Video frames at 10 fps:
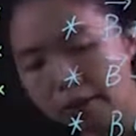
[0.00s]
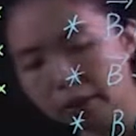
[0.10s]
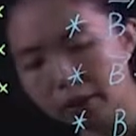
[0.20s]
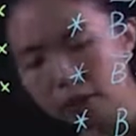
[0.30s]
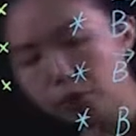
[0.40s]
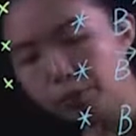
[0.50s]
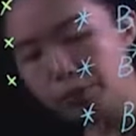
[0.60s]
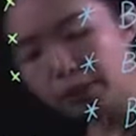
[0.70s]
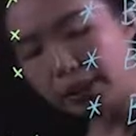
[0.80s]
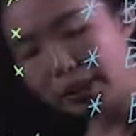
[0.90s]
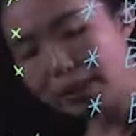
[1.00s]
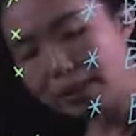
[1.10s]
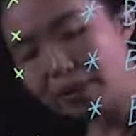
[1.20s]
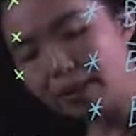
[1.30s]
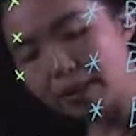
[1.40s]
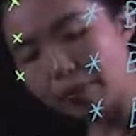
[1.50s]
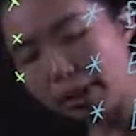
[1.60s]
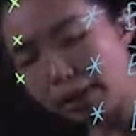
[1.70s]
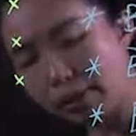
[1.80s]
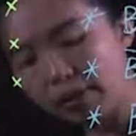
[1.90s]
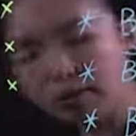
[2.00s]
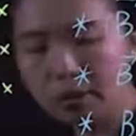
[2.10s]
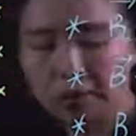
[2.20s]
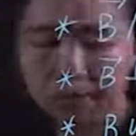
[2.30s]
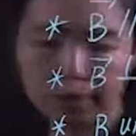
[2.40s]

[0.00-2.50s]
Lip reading: the loop ds is parallel to the B